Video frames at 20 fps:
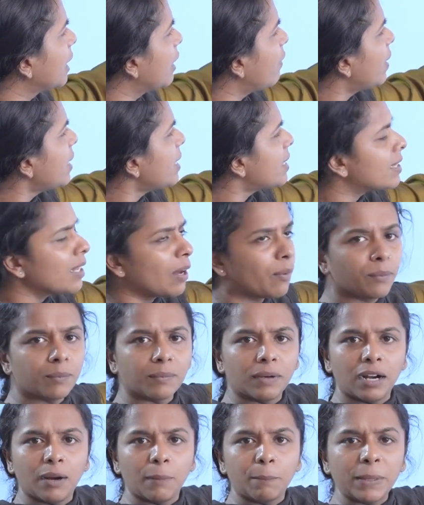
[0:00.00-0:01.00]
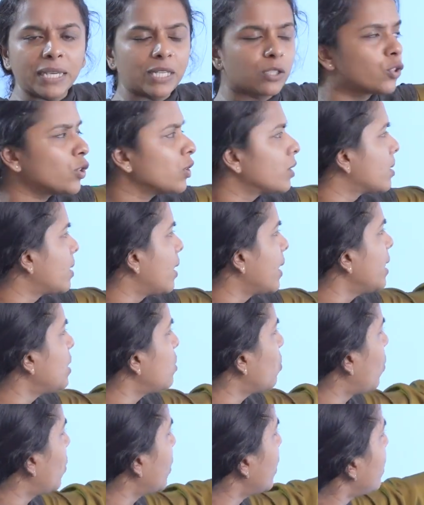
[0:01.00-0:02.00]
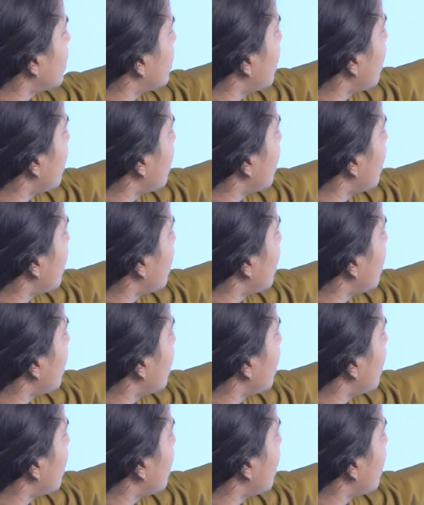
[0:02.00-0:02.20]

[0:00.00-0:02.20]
given some pictures, right? What are